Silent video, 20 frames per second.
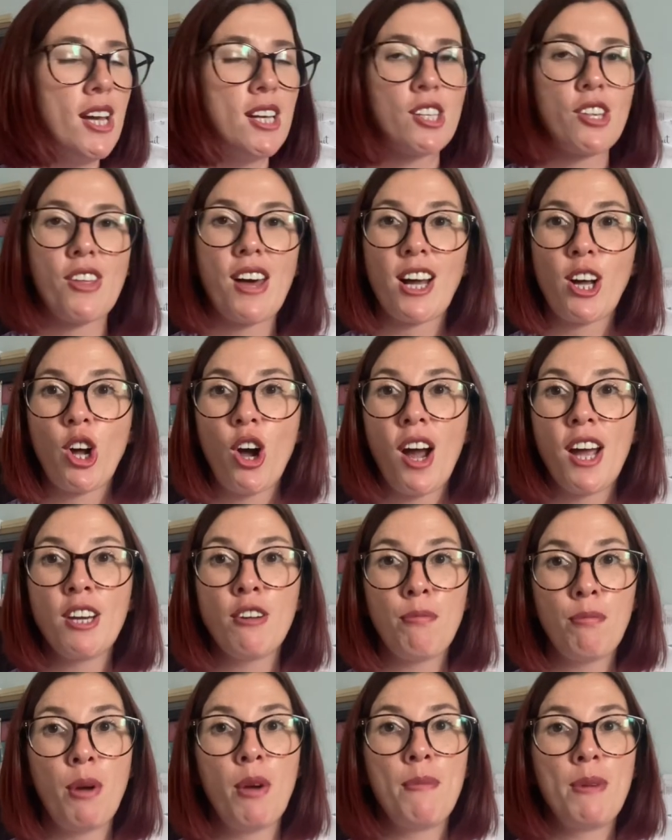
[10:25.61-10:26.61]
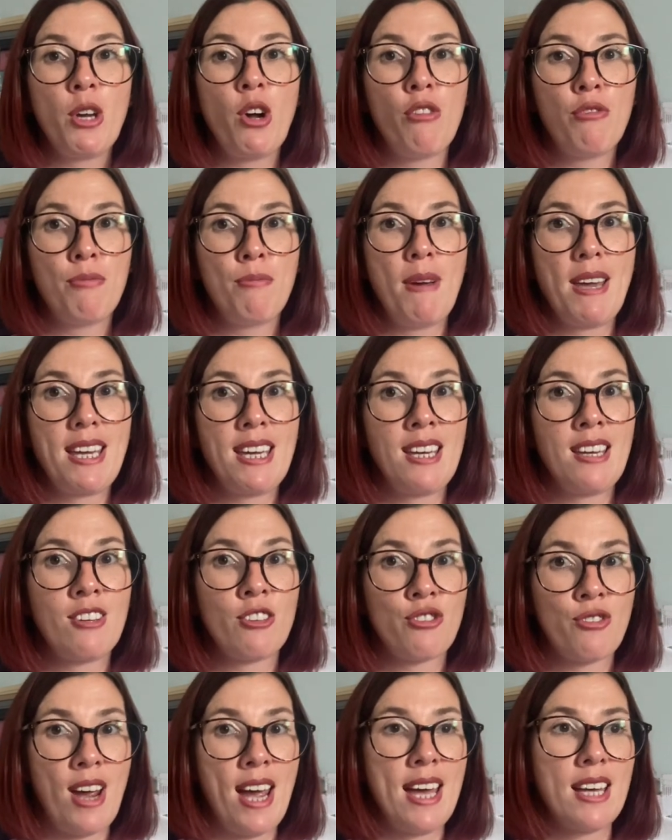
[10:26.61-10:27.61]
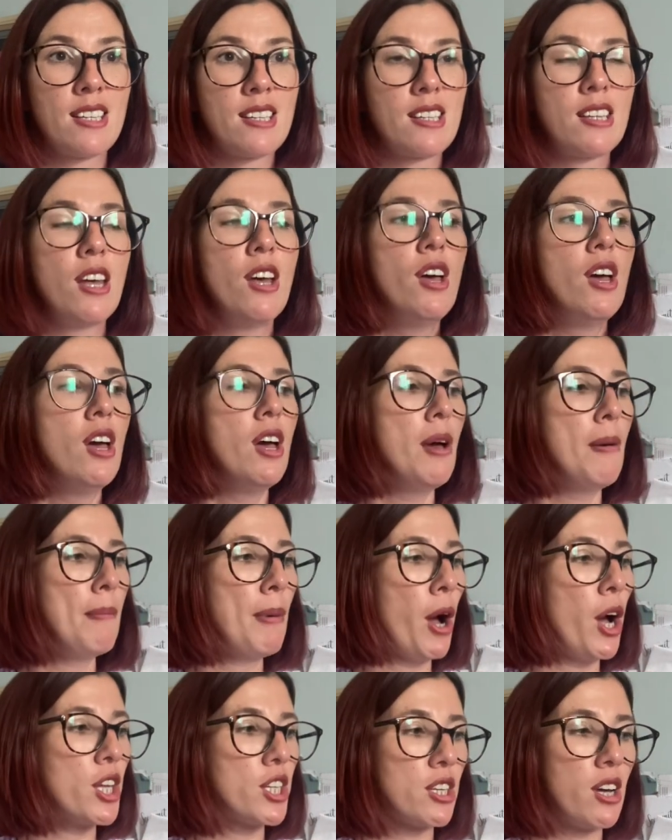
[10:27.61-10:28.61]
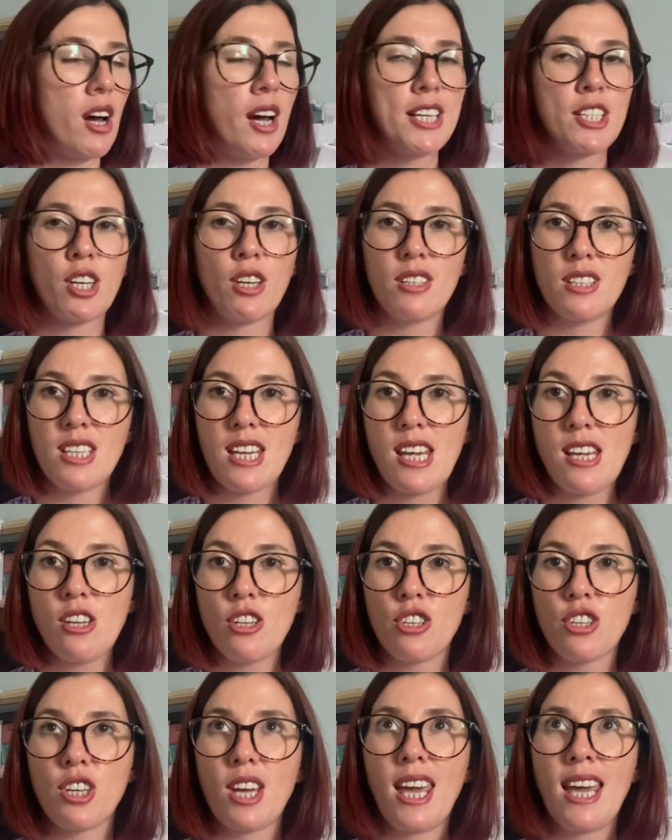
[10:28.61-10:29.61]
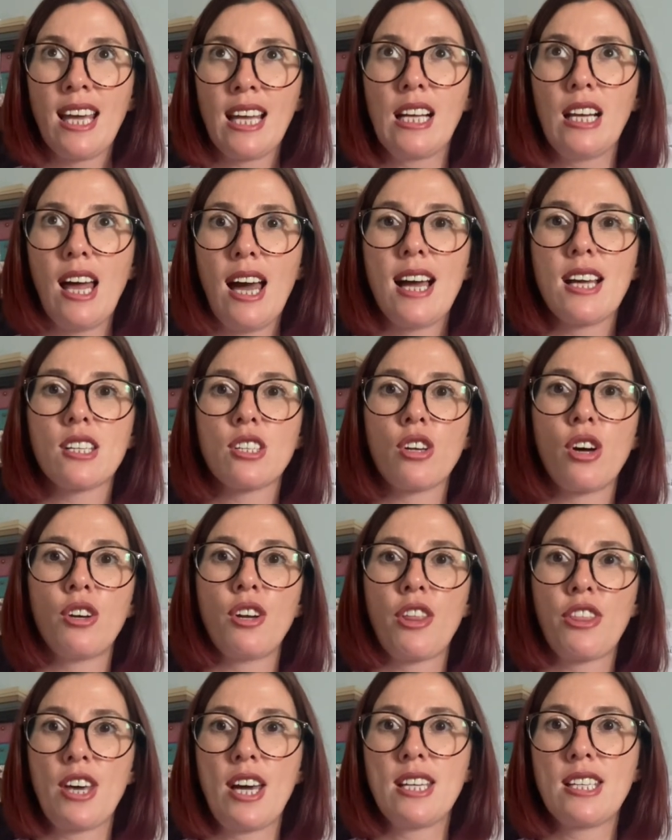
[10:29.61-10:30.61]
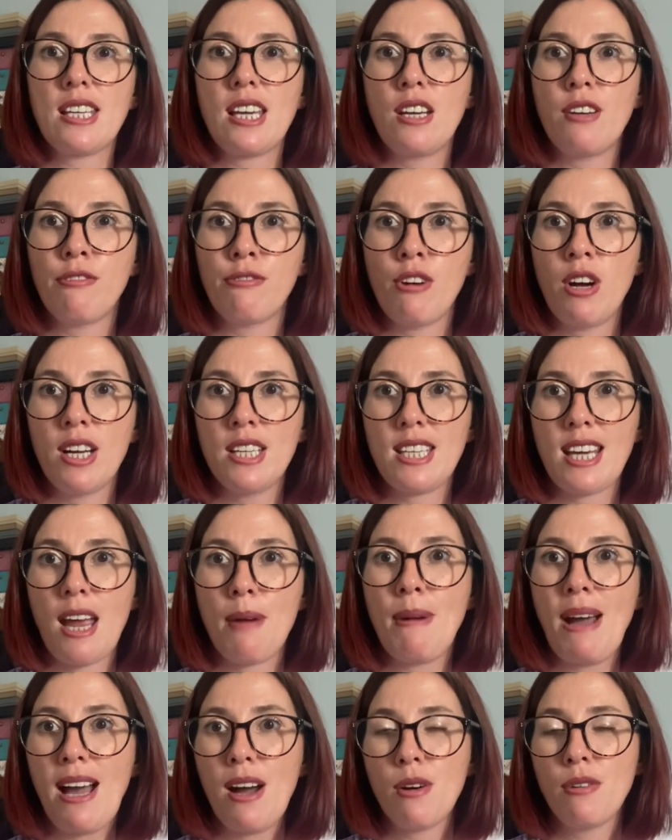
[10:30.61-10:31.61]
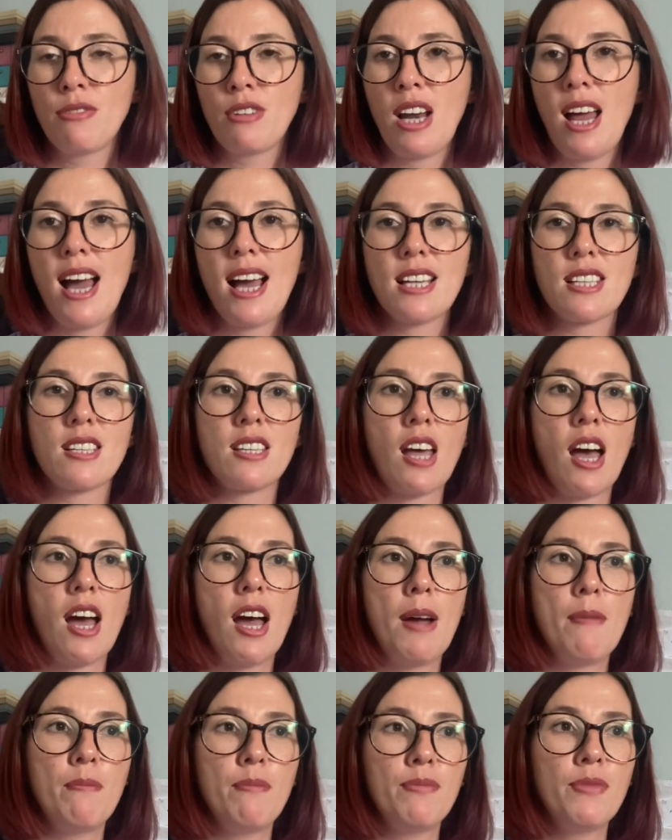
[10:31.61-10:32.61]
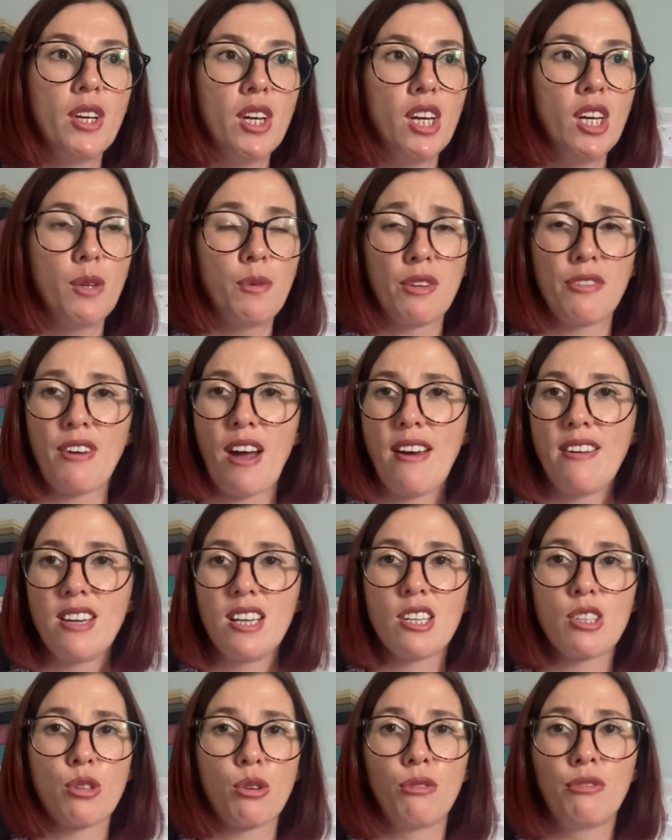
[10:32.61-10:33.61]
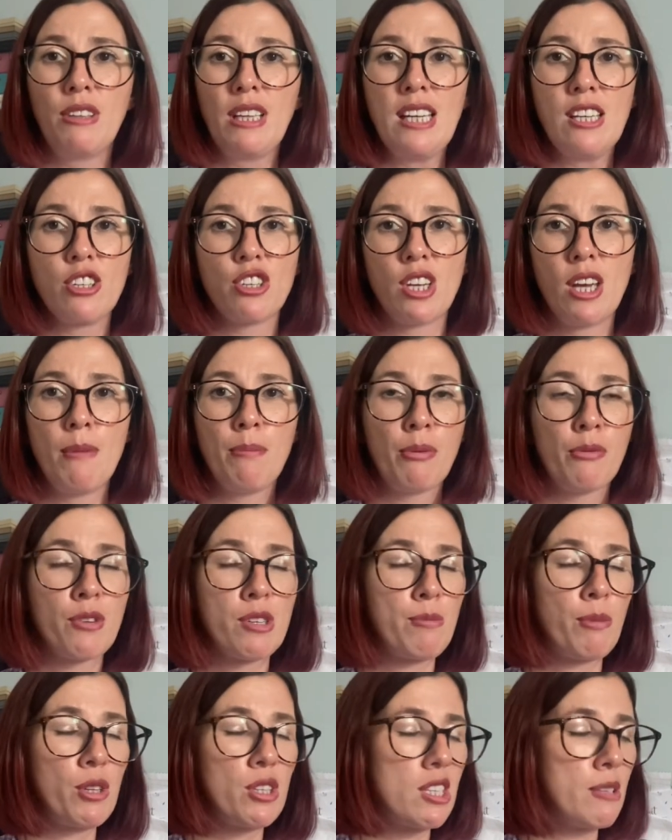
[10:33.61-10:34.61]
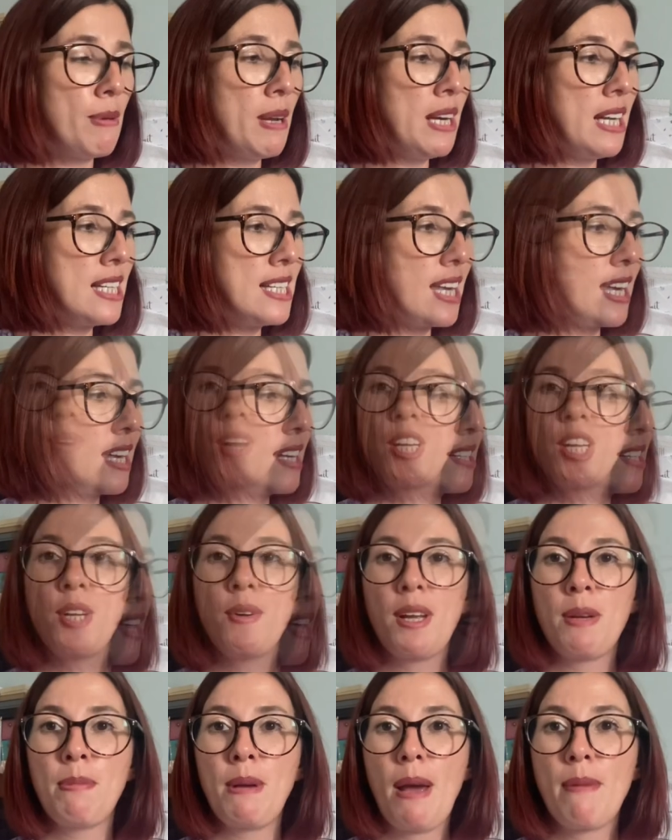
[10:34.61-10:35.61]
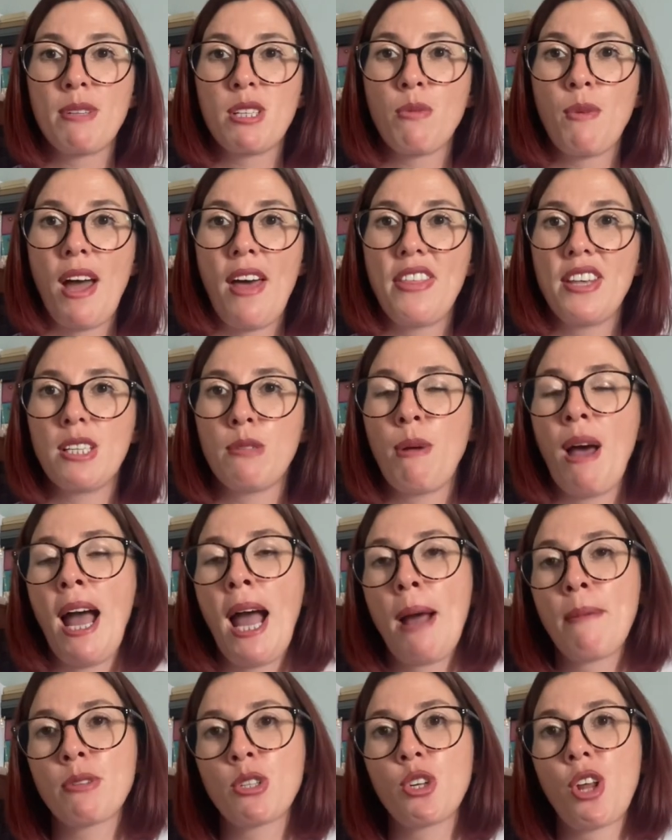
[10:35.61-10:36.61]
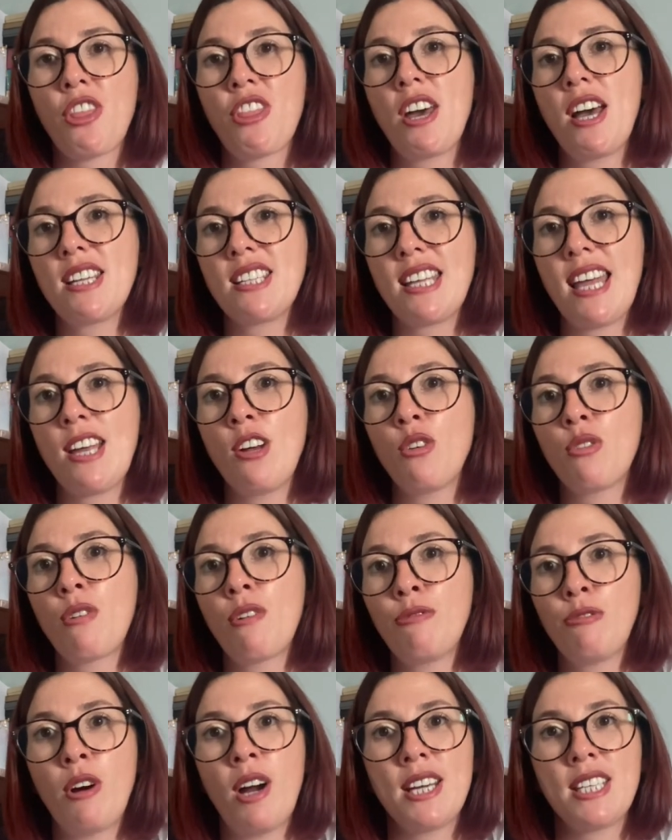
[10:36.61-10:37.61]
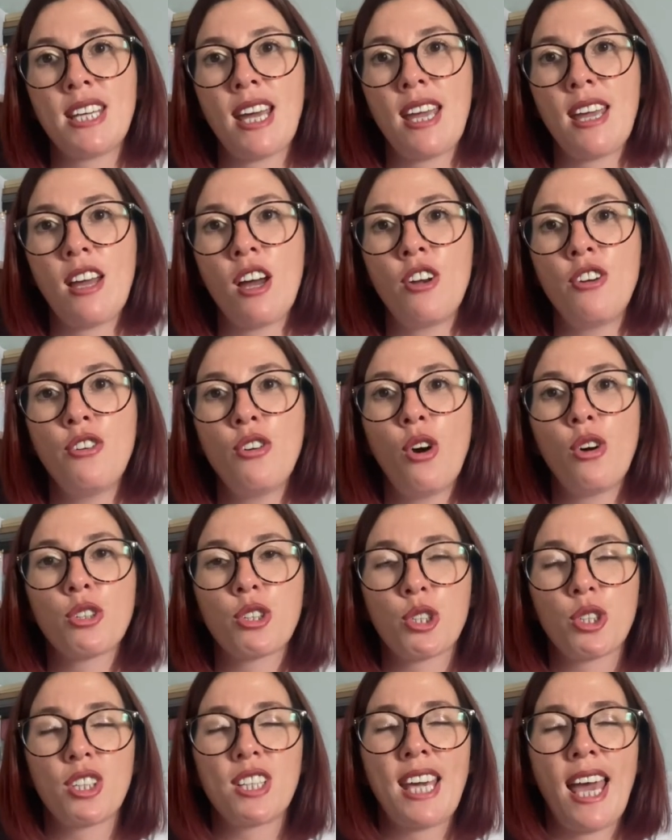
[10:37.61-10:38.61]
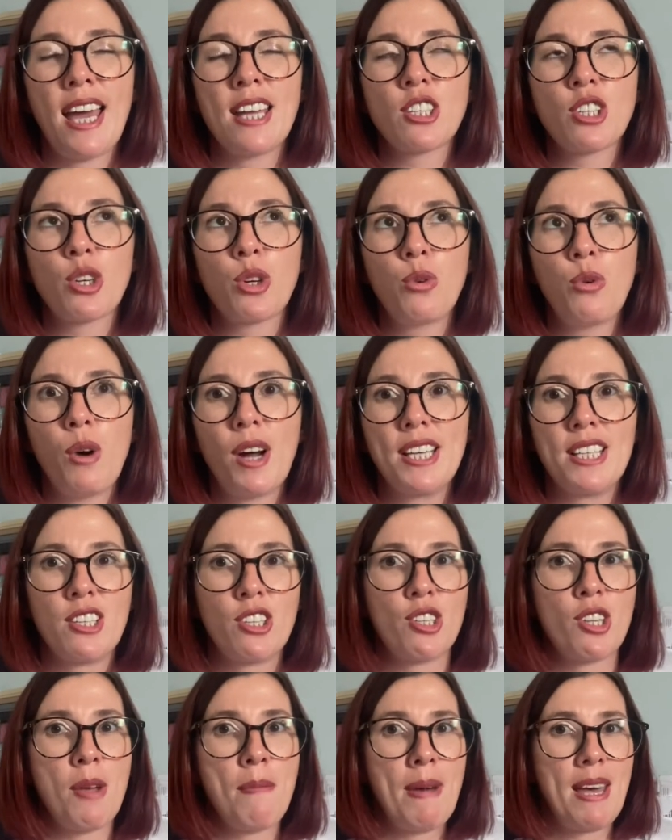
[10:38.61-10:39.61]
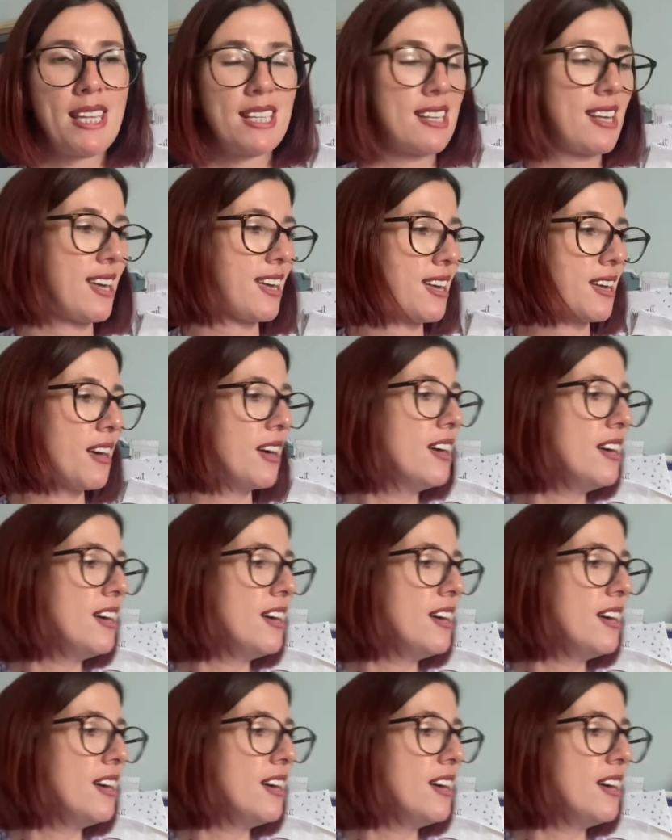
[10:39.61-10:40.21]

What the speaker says: So that kind of put me off making a dress. But I don't teach in class on a Thursday and a Friday. I'm out of class with various sort of leadership responsibilities. So I knew I'd be able to wear this perhaps on a Thursday or a Friday and not get quite so messy.